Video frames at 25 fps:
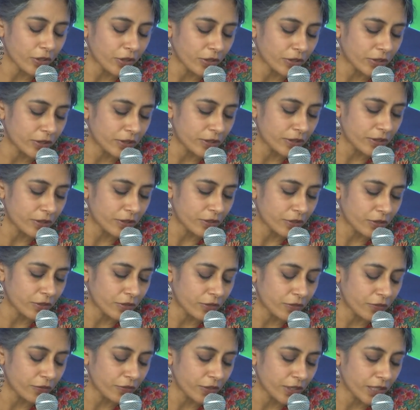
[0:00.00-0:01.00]
on the
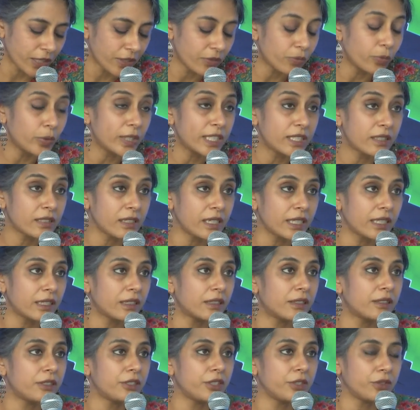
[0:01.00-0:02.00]
stove whistling
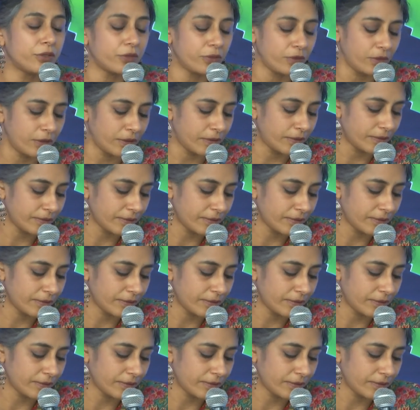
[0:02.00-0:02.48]
a tune.